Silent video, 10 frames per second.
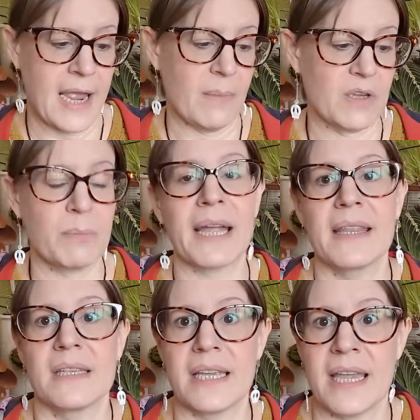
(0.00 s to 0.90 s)
because back
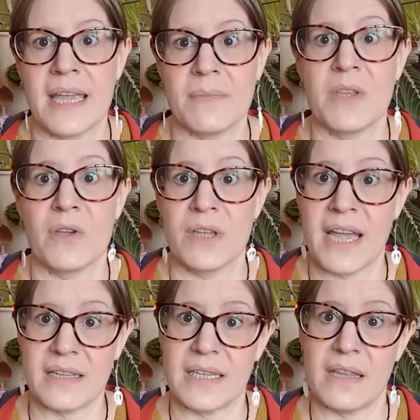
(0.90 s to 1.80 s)
in the day, you know, you
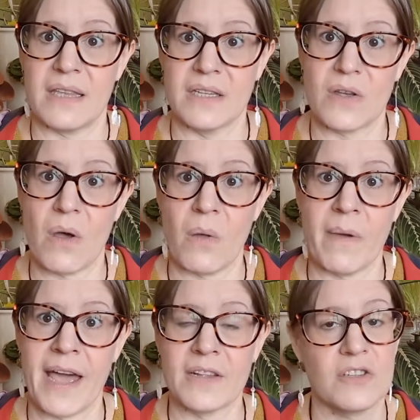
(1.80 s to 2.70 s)
had to get things
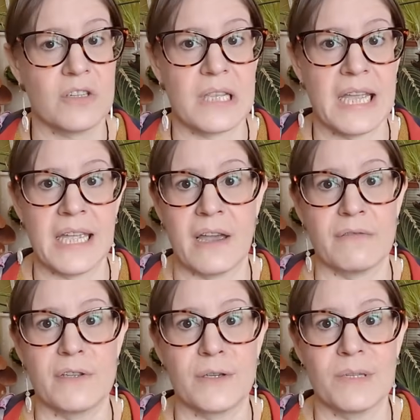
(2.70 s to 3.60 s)
hallmarked, just like you have
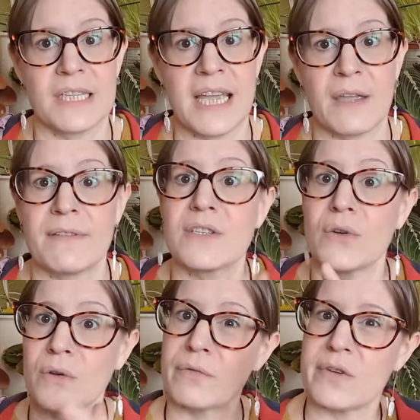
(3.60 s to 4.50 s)
to do today if it's
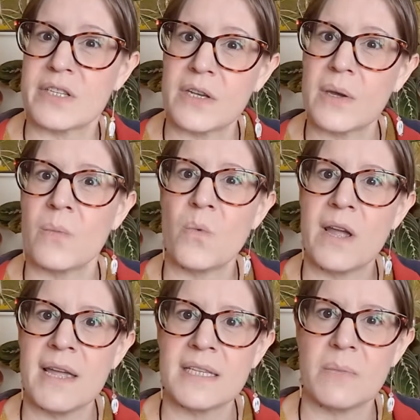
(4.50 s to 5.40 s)
over a certain
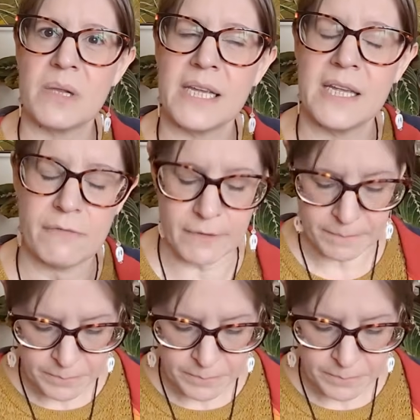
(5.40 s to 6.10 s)
weight, I believe.